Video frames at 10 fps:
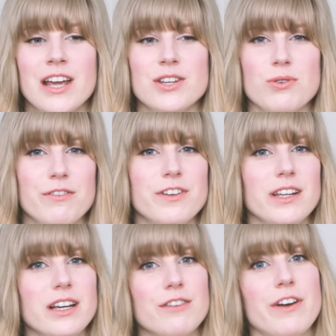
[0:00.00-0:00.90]
so I feel
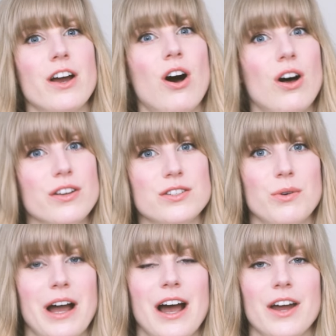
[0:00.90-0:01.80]
like if I also
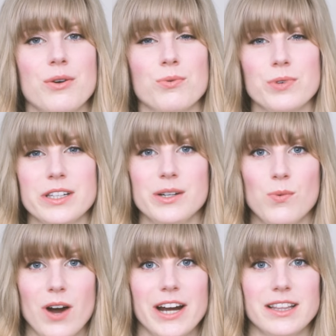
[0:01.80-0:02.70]
had really
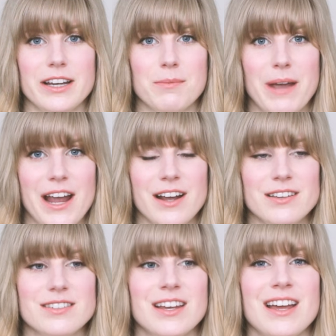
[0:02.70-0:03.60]
wide leg
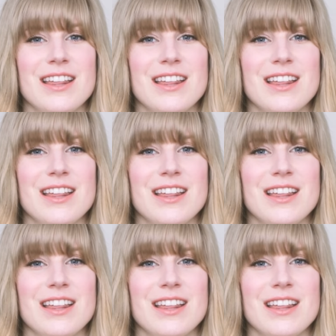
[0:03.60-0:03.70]
pants,